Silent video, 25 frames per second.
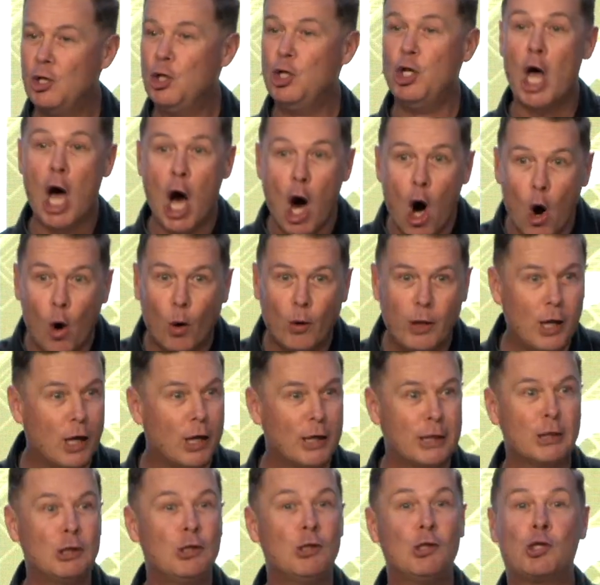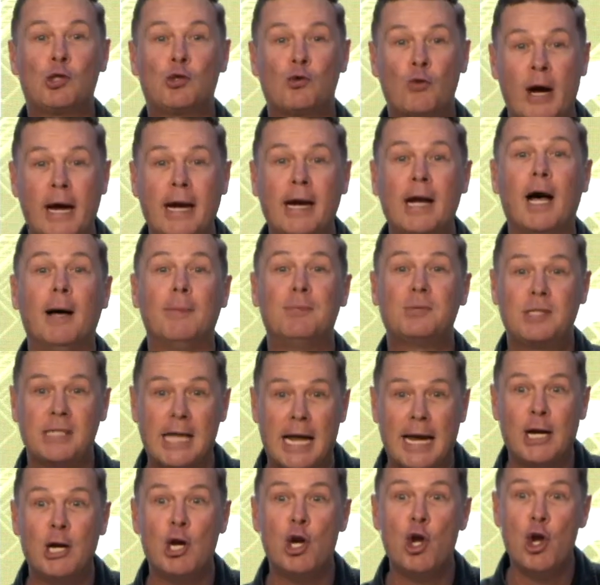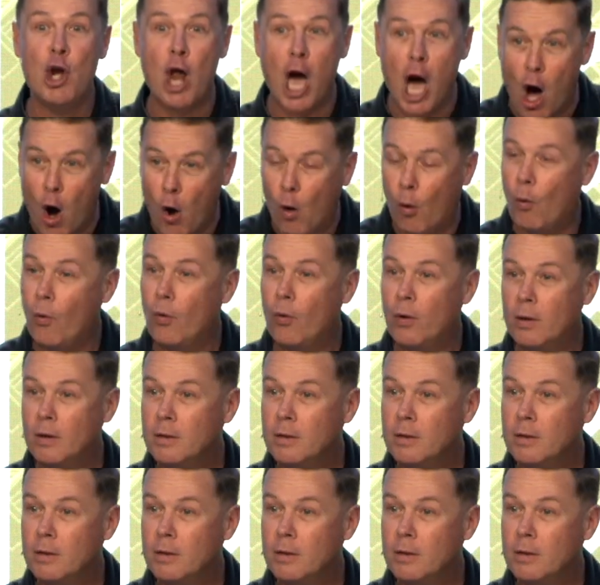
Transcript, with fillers: No. They look at you straight up, say no.